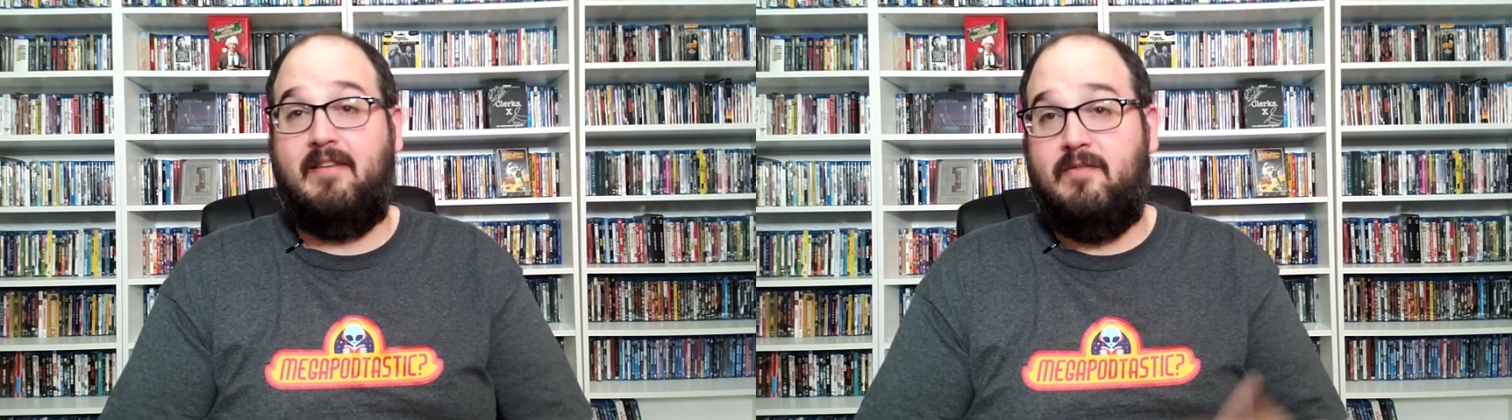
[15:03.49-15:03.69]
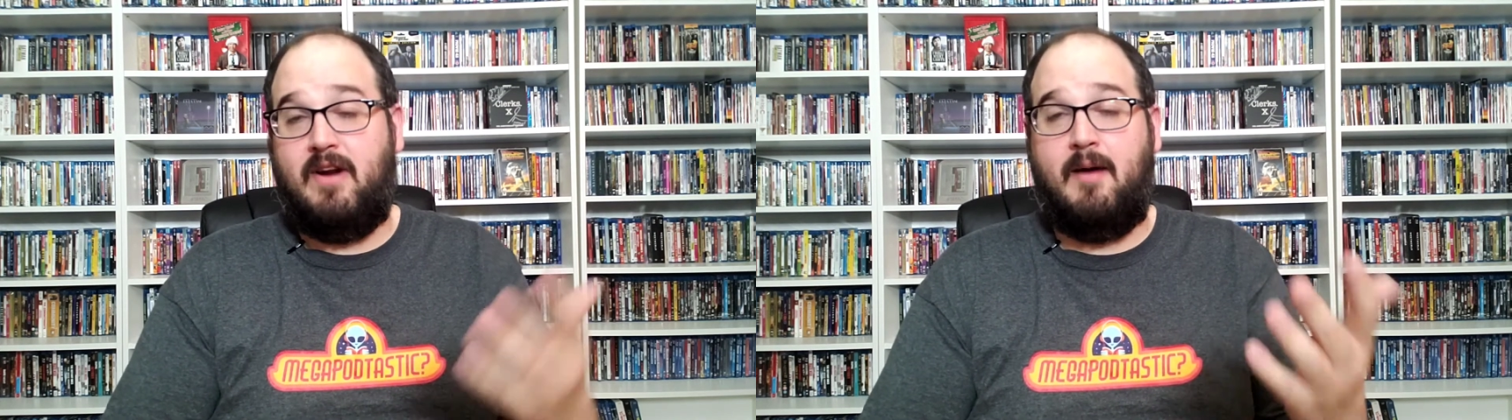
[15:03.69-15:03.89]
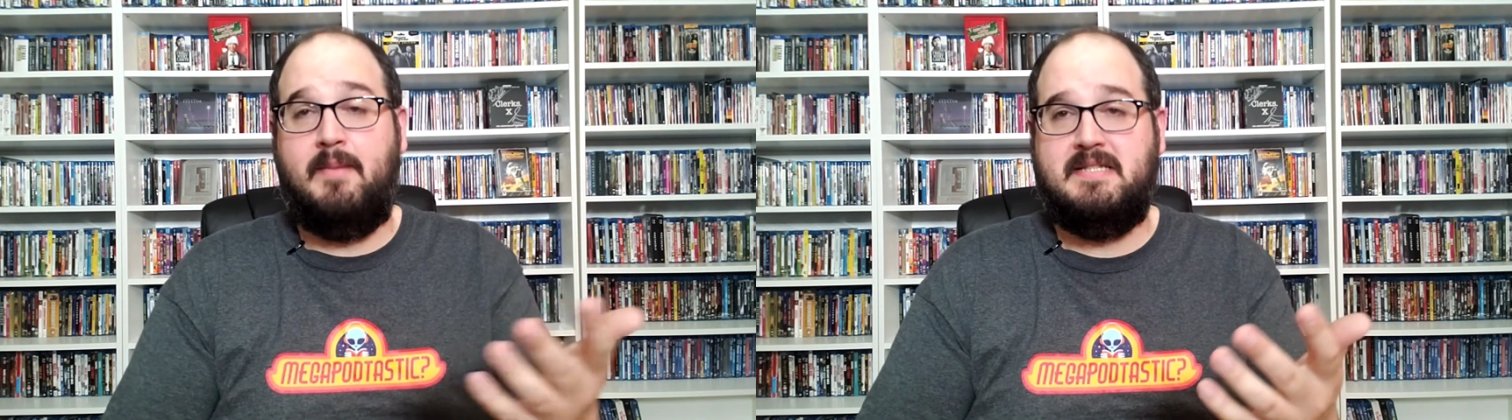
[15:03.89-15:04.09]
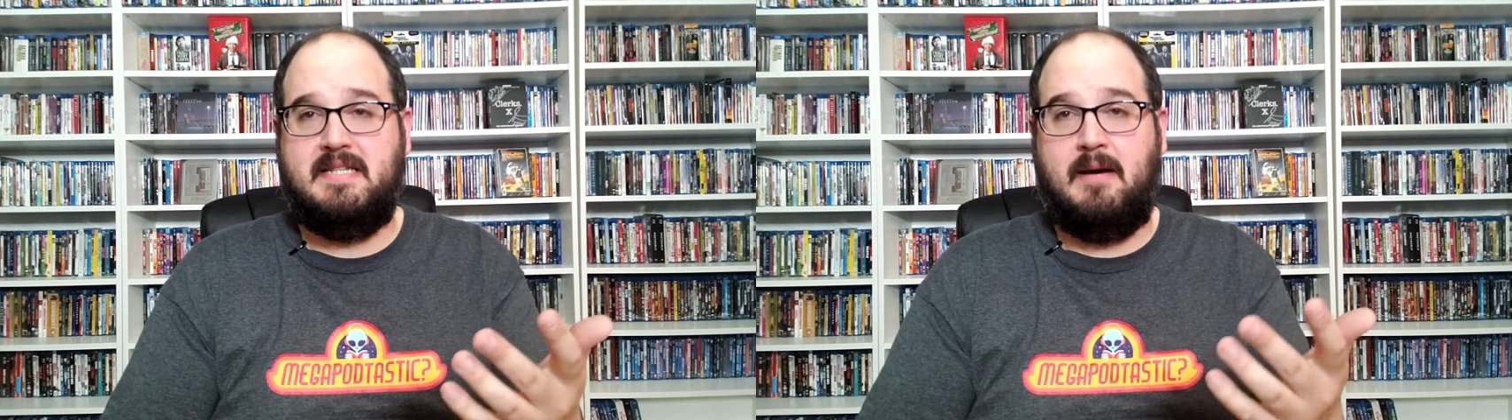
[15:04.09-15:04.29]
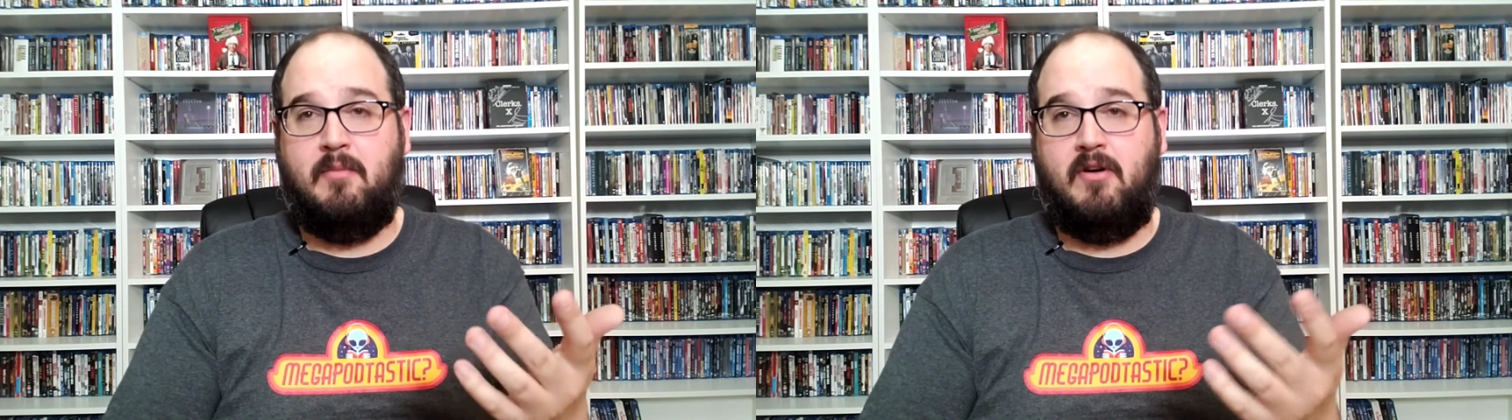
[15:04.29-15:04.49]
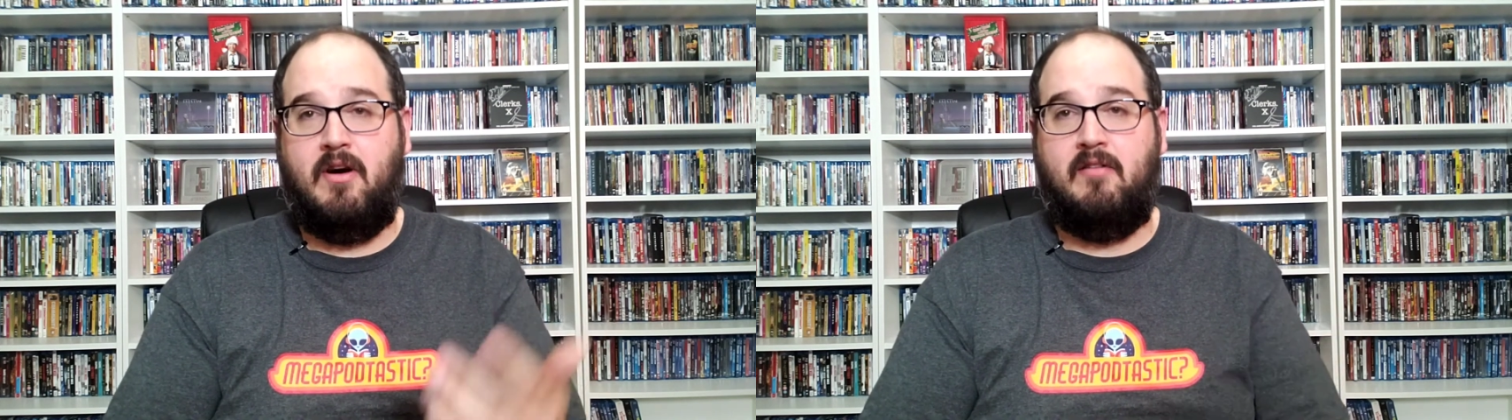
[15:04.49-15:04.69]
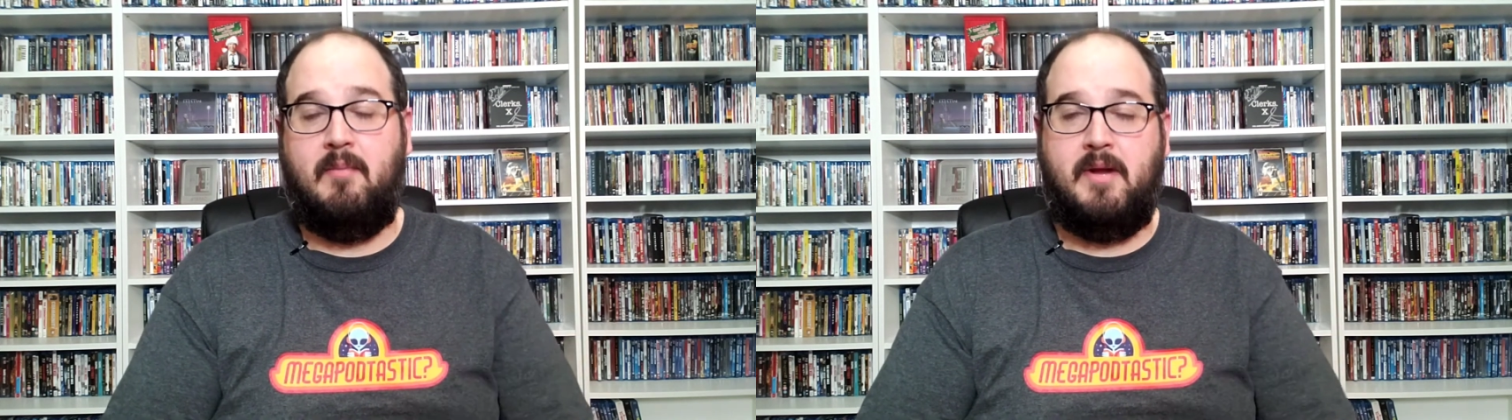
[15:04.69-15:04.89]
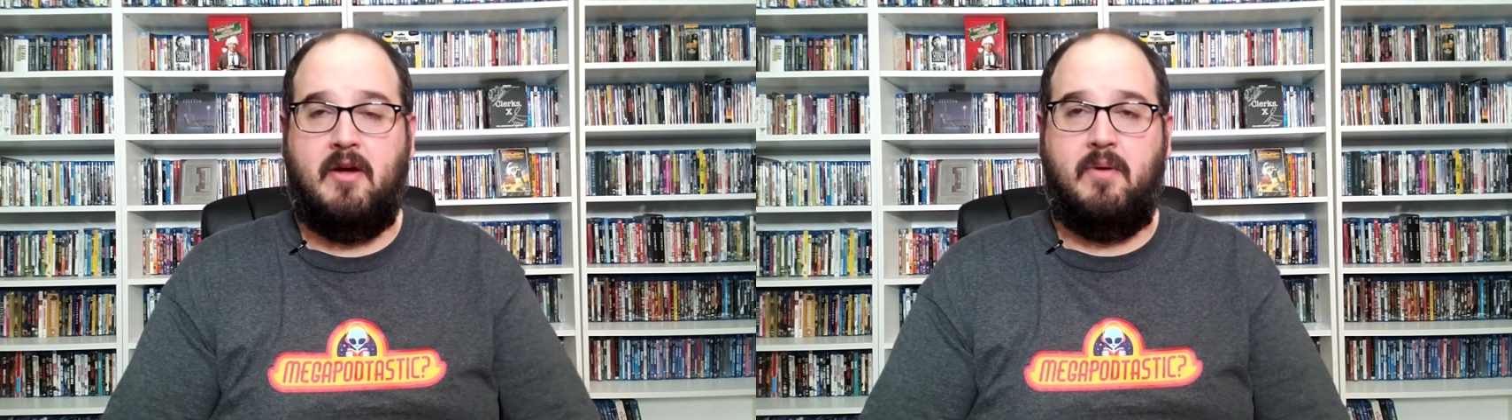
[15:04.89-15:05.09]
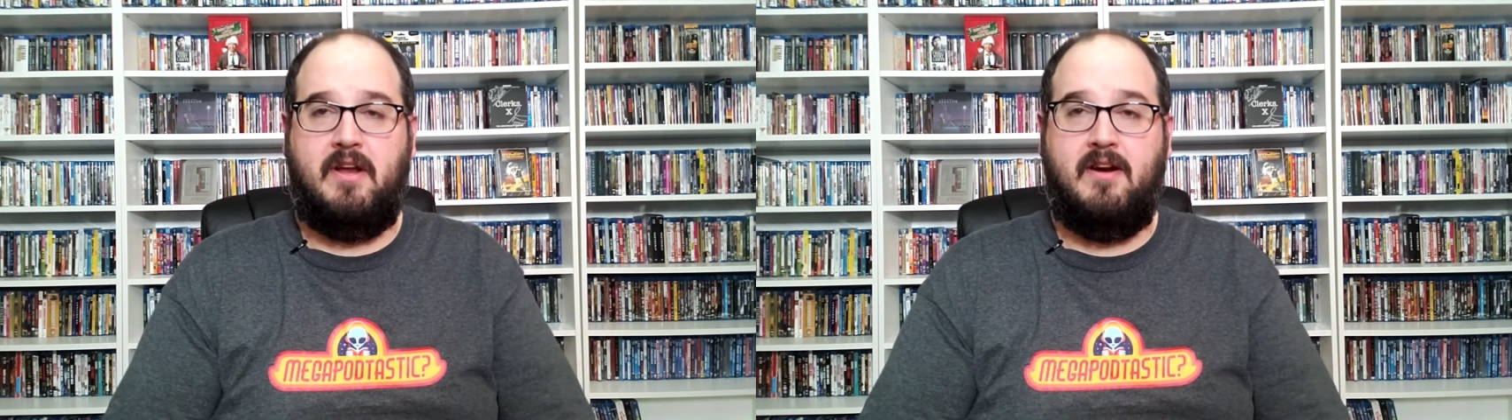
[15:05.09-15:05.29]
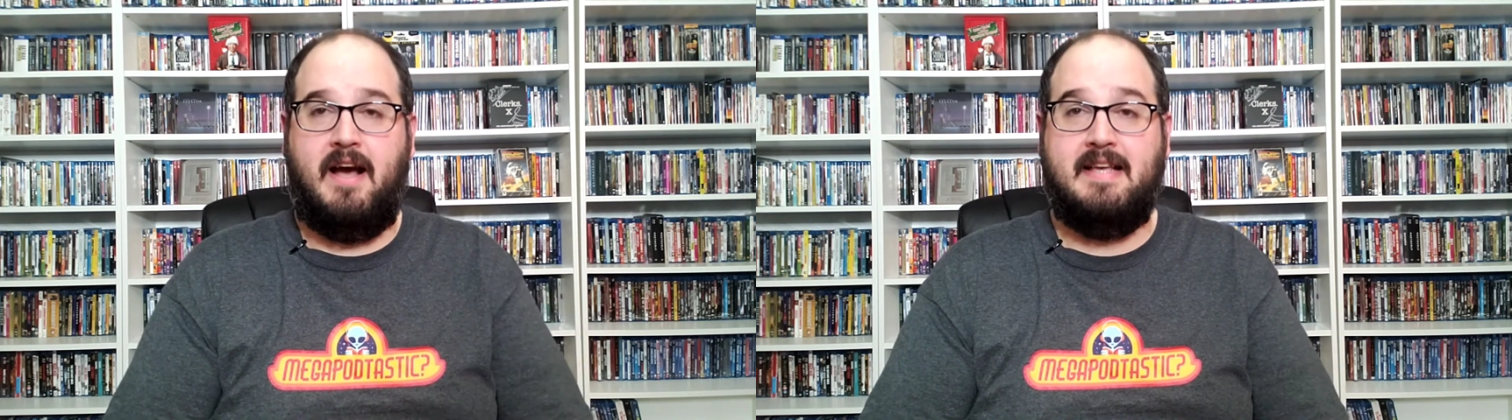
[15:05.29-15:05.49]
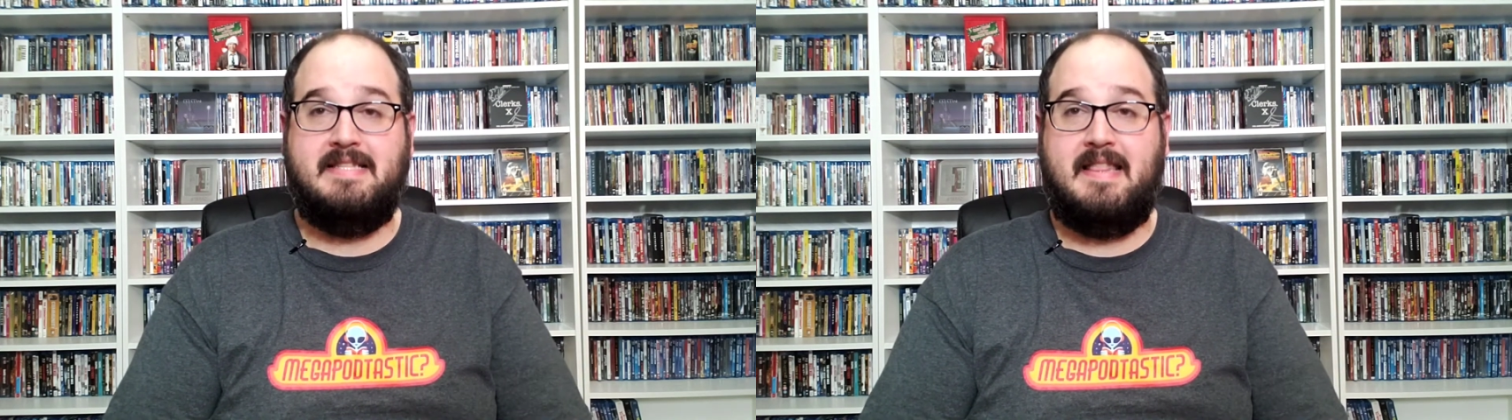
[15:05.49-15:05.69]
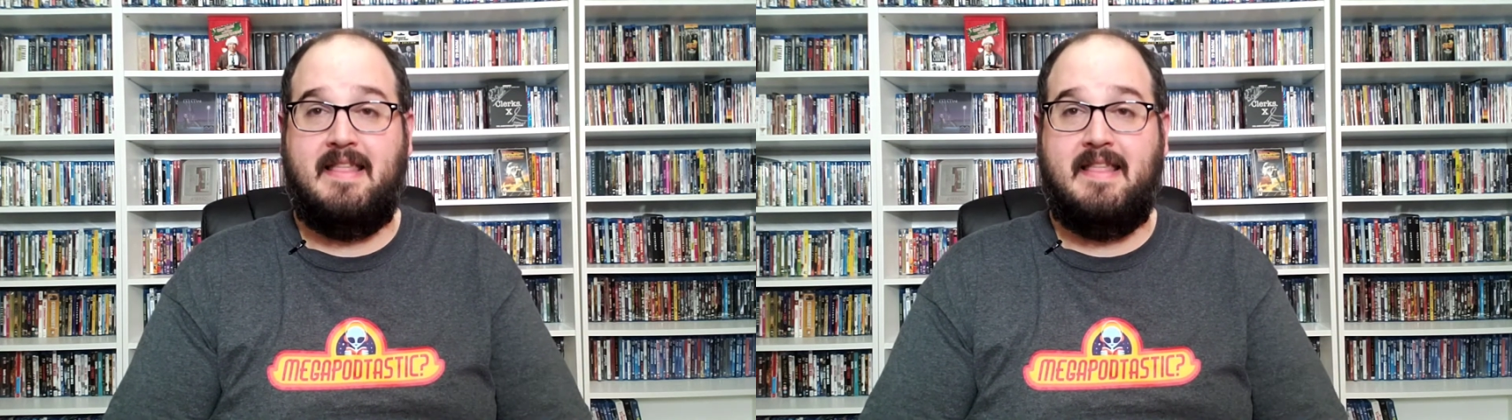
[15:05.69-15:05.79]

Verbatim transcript: Leave comments down below. Let me know what you guys